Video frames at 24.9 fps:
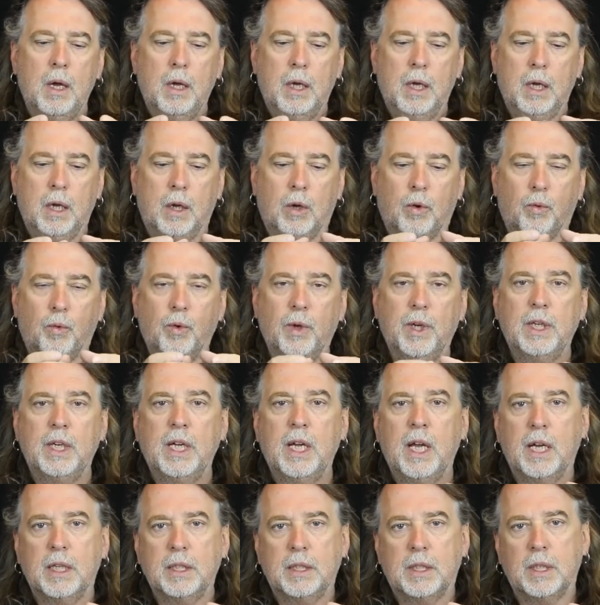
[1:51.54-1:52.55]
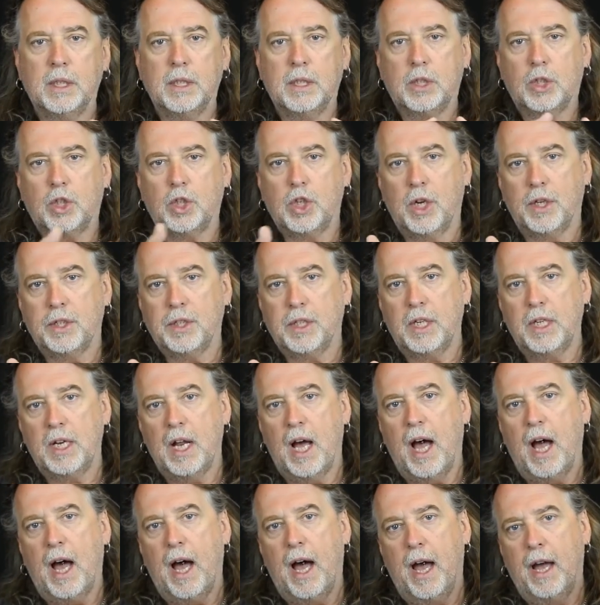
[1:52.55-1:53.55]
ingredients is just in
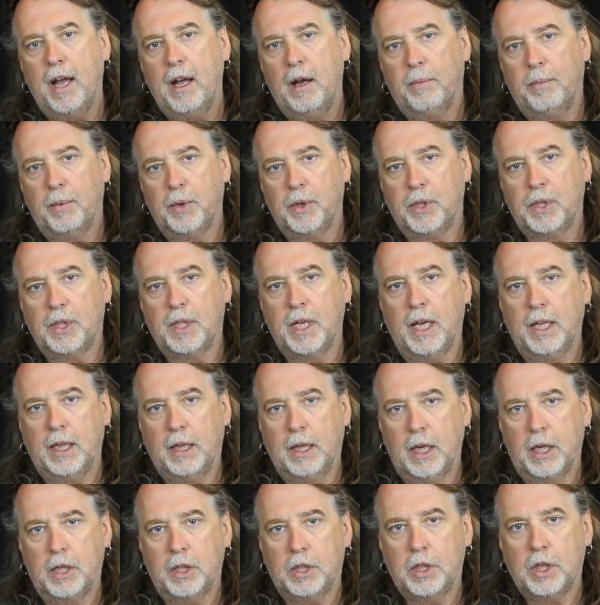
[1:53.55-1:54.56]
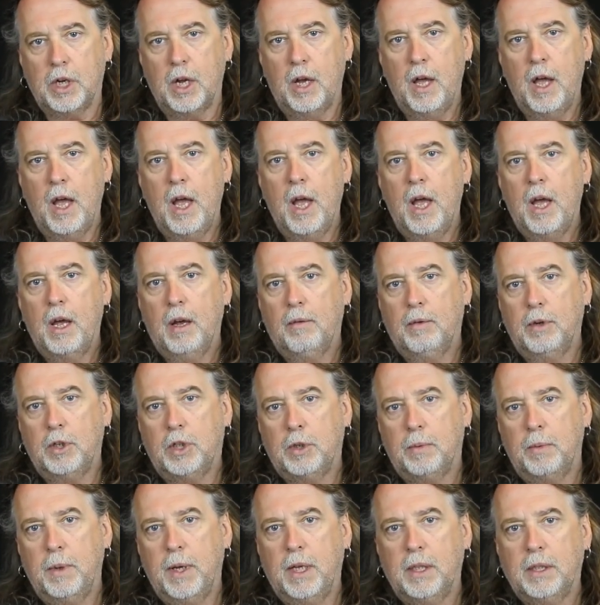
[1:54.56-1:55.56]
a higher percentage,
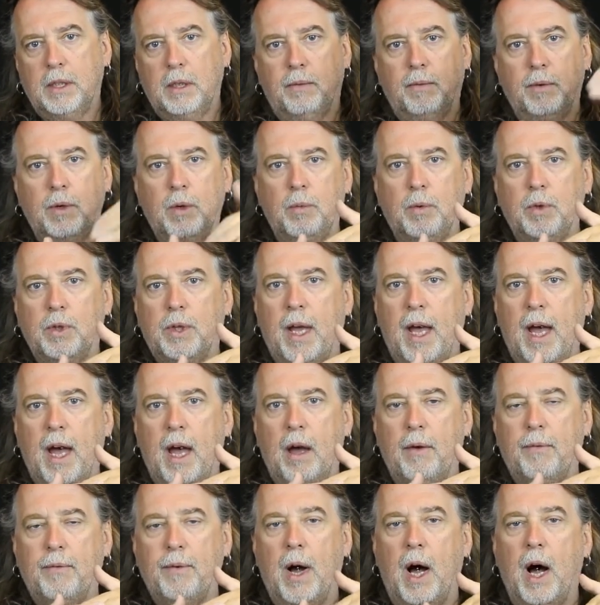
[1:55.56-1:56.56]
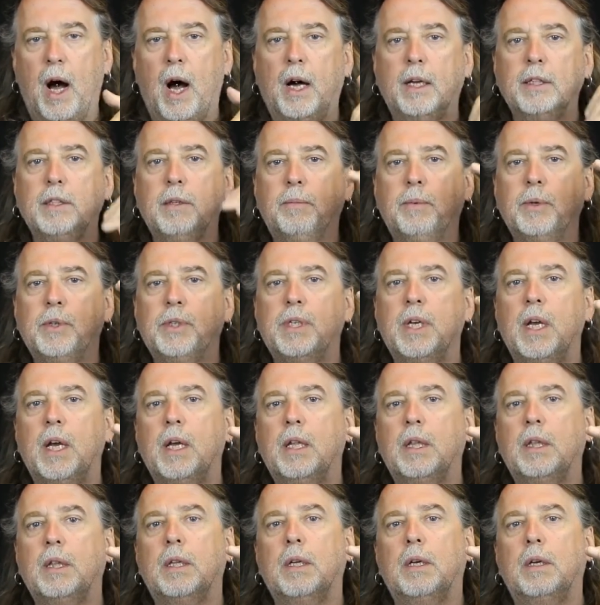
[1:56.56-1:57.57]
which means if you would have
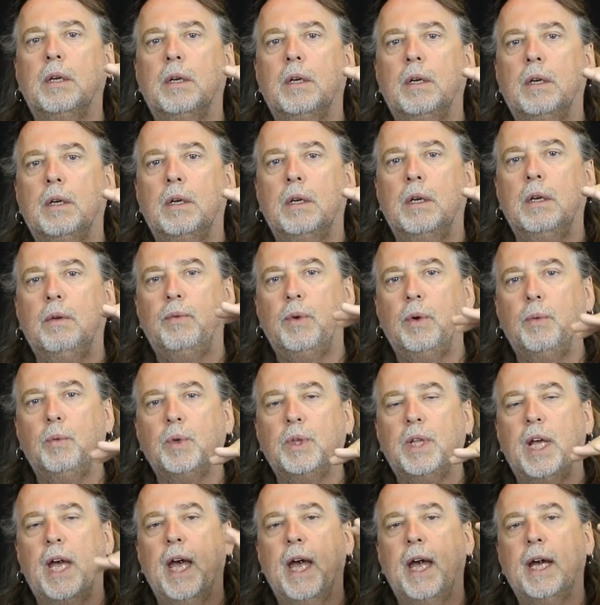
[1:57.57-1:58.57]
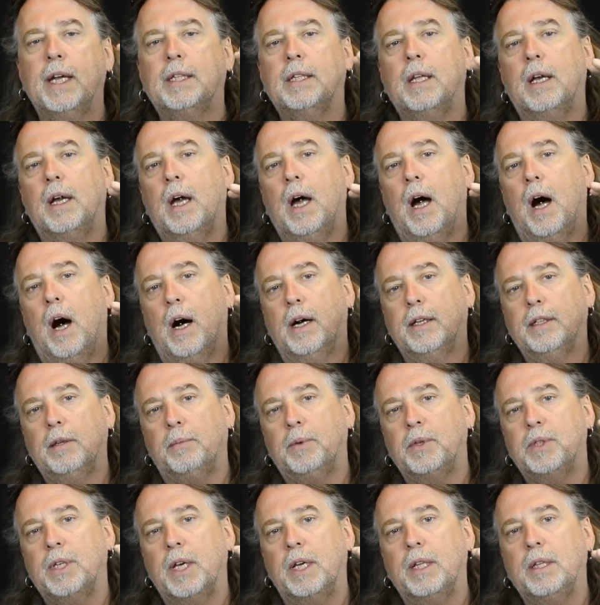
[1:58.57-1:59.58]
100%, if you would add
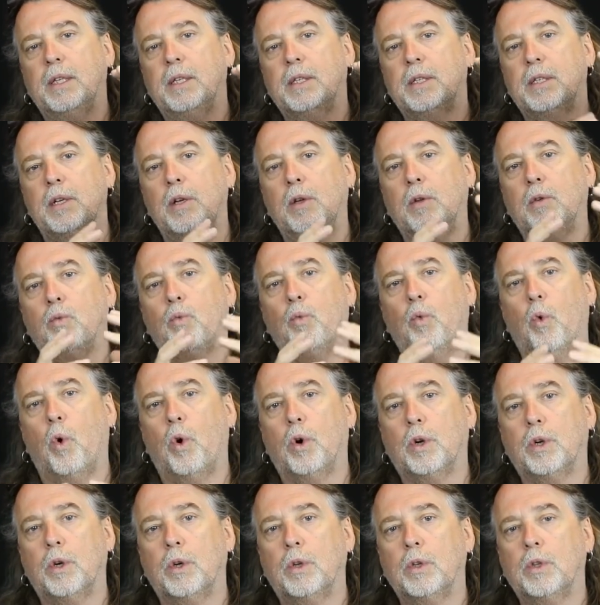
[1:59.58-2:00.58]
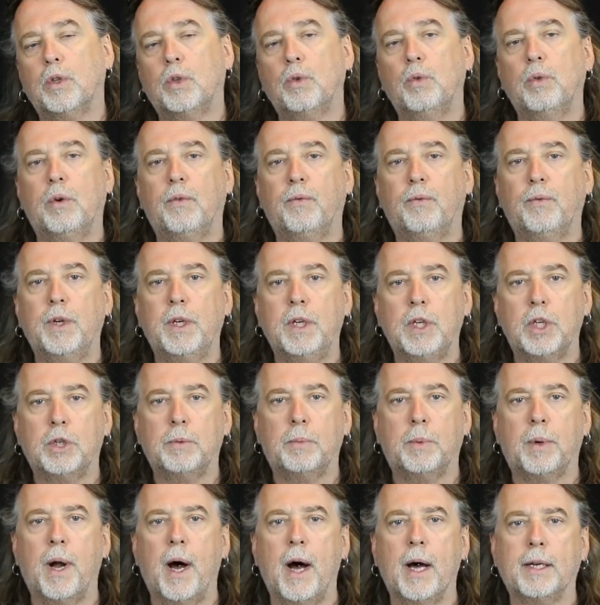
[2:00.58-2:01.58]
100% distilled water to a finished
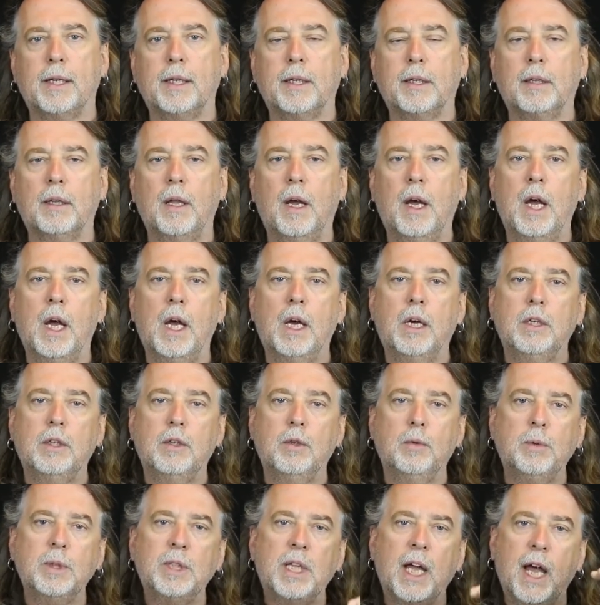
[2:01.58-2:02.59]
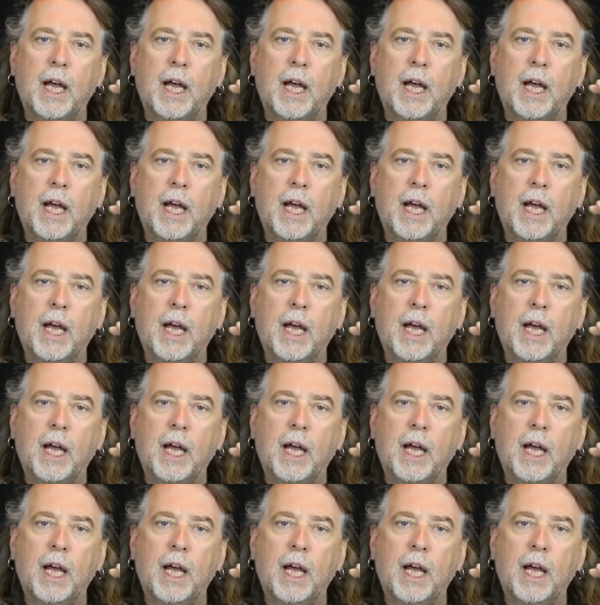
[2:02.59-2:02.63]
product, you would